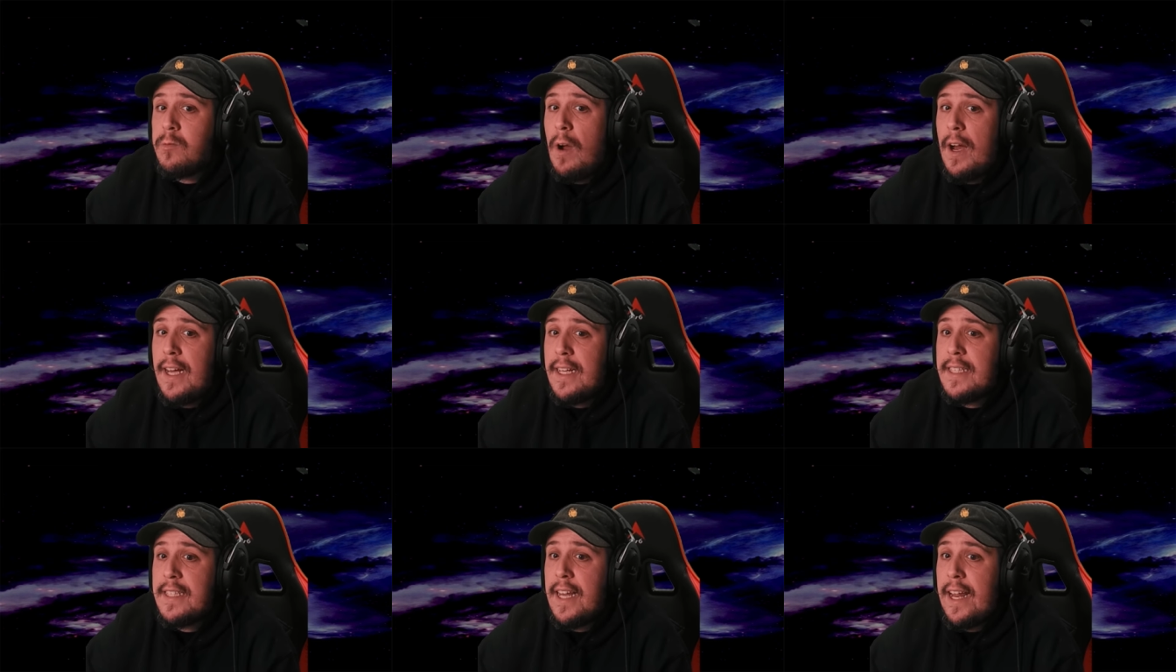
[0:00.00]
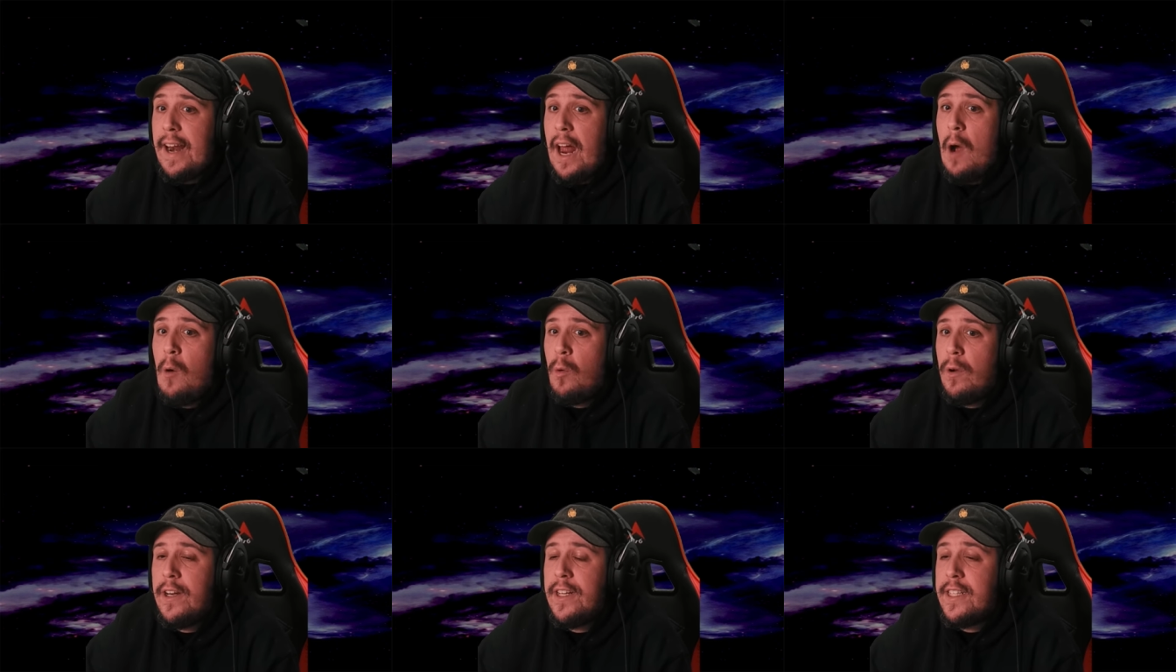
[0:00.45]
I said
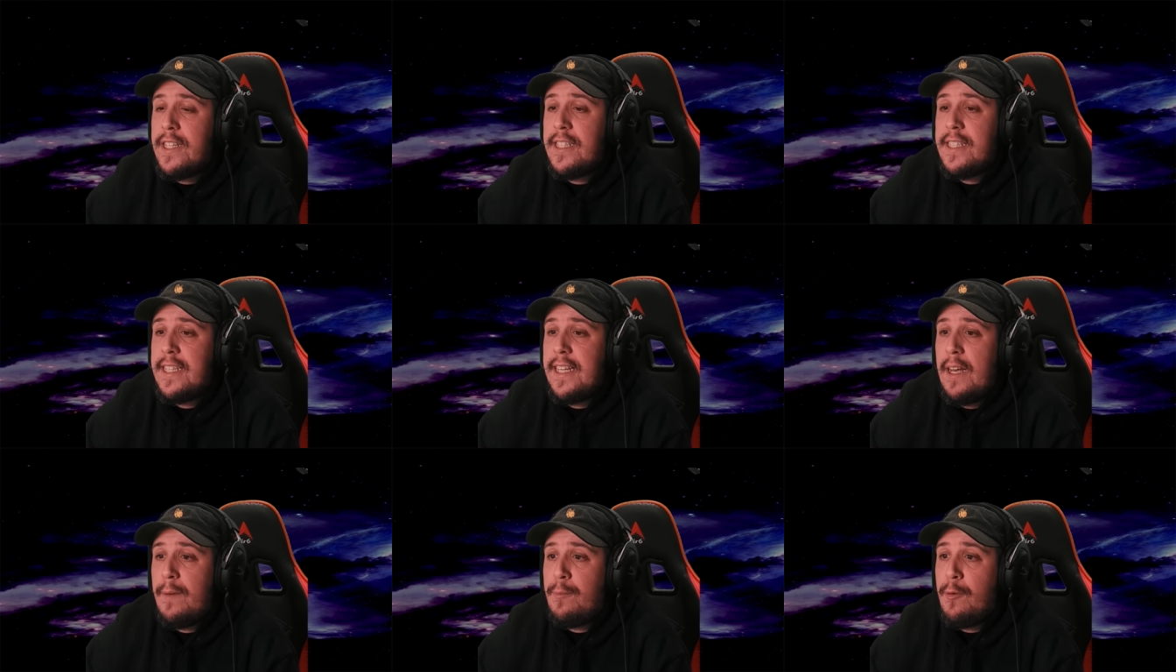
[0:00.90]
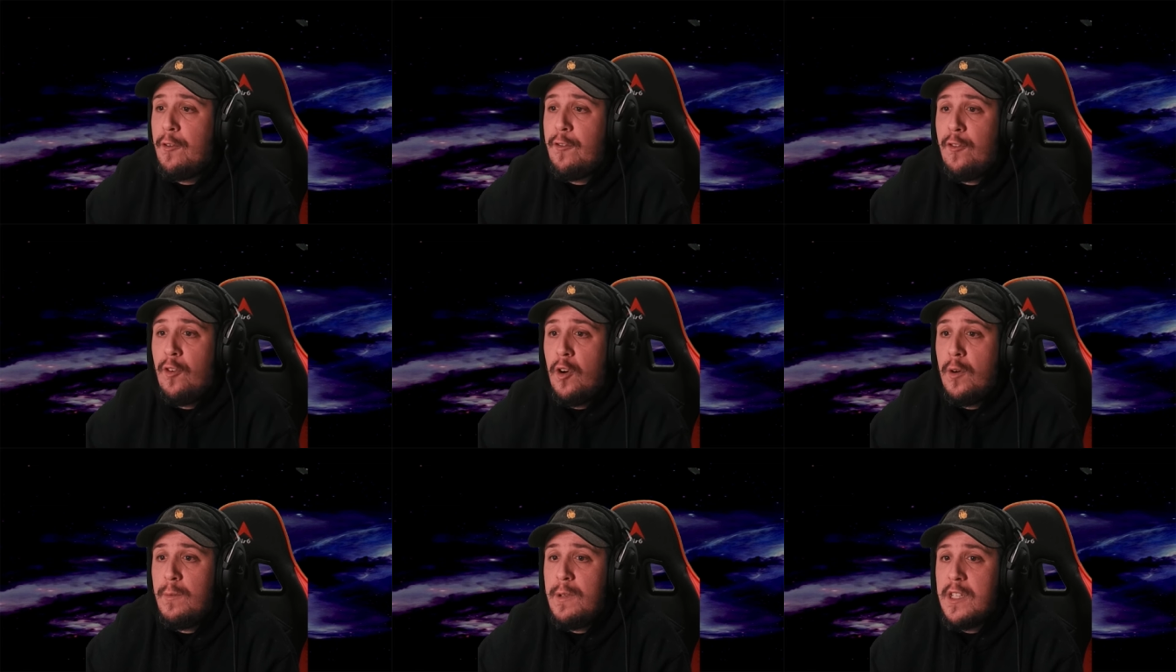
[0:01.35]
I wanted to see a
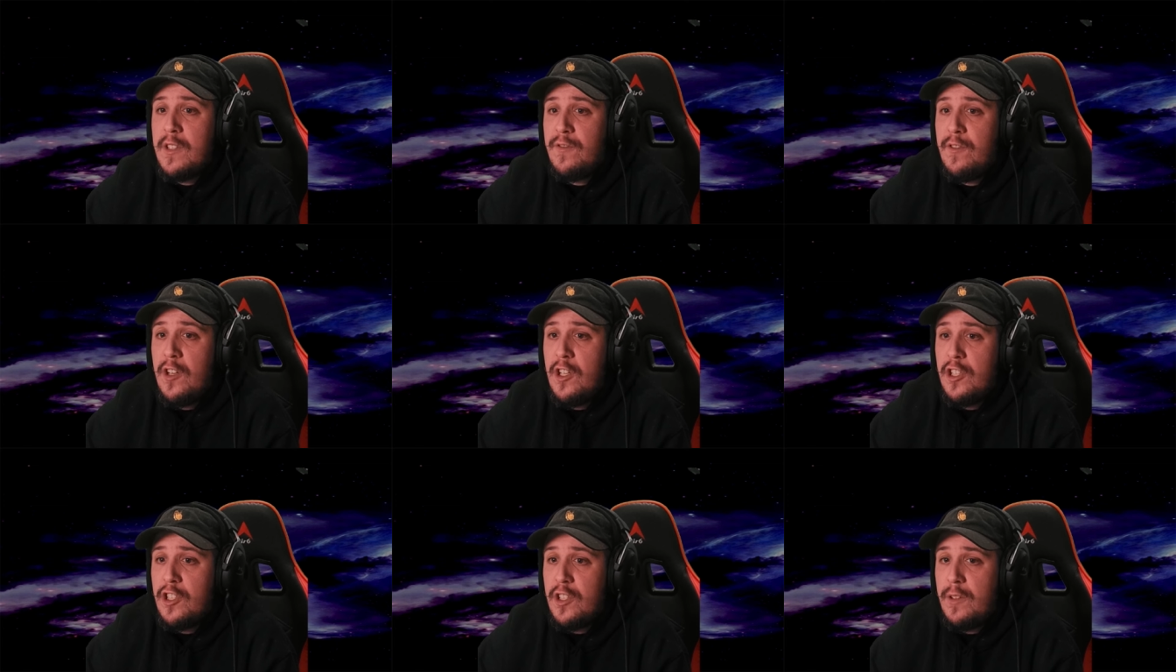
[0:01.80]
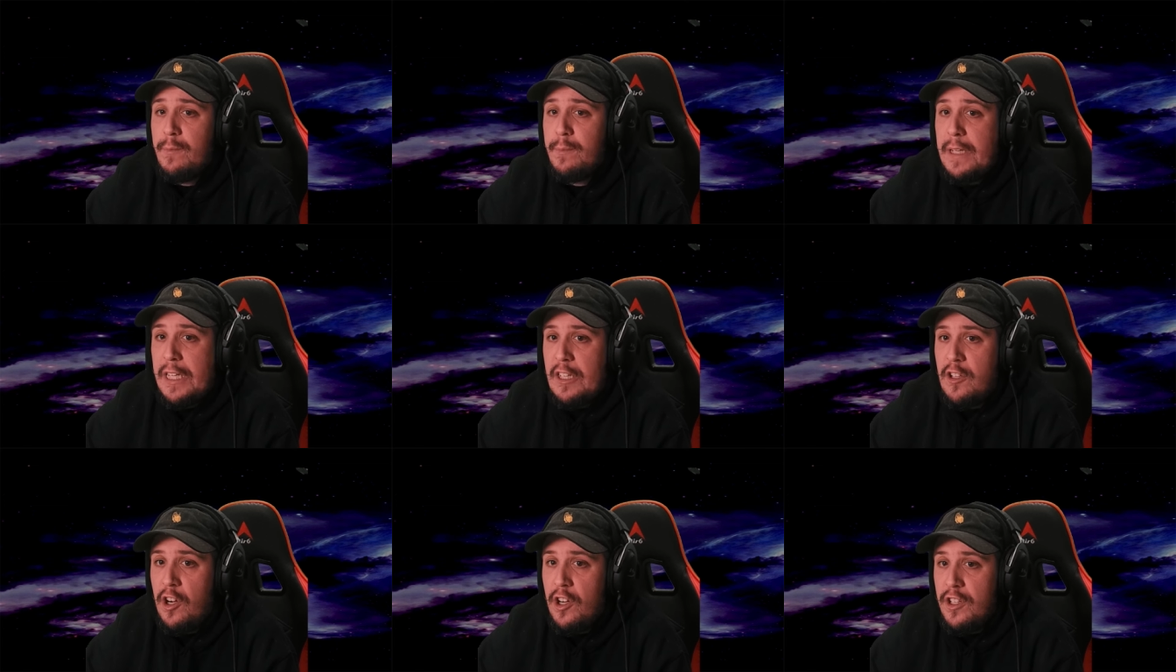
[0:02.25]
performance version,
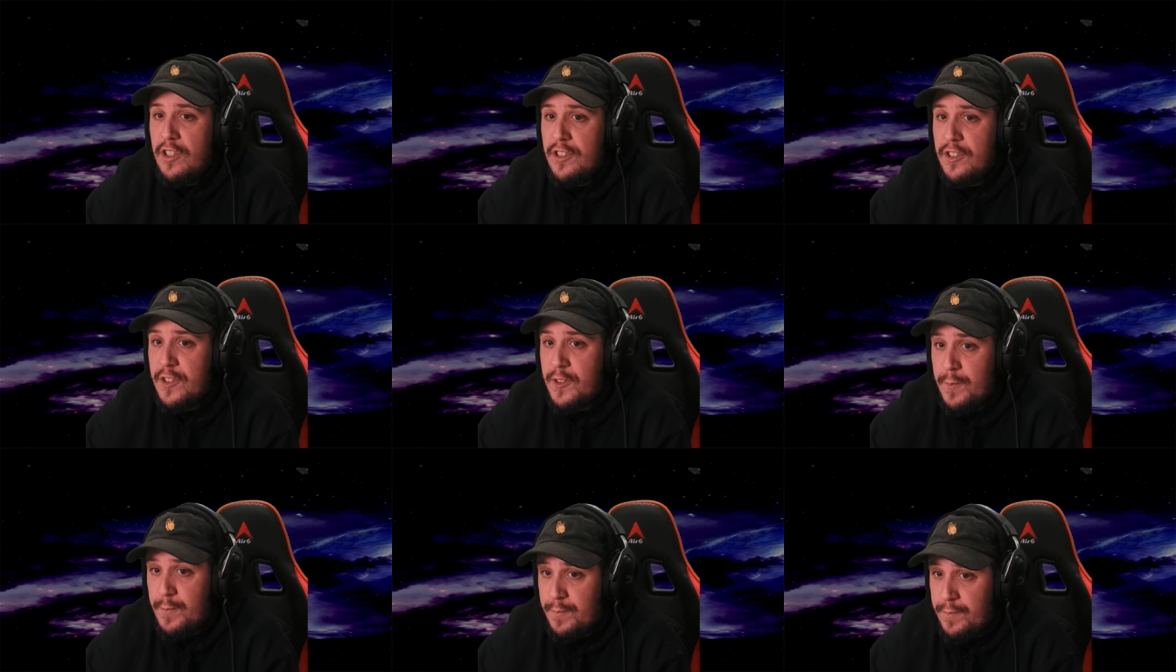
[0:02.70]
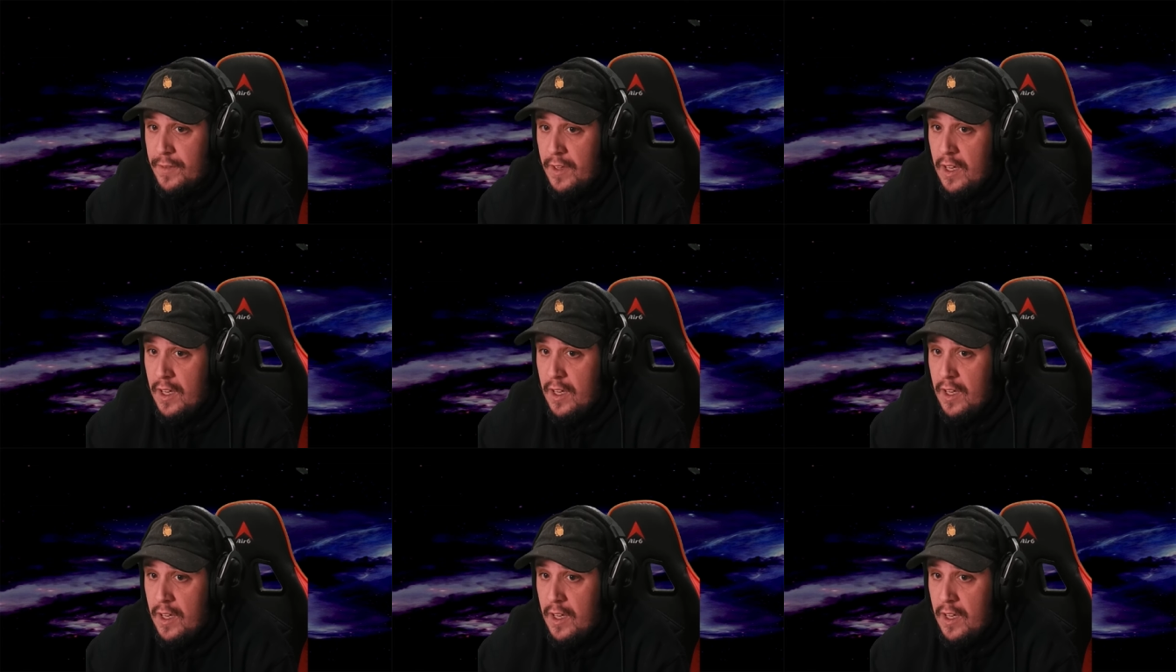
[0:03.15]
because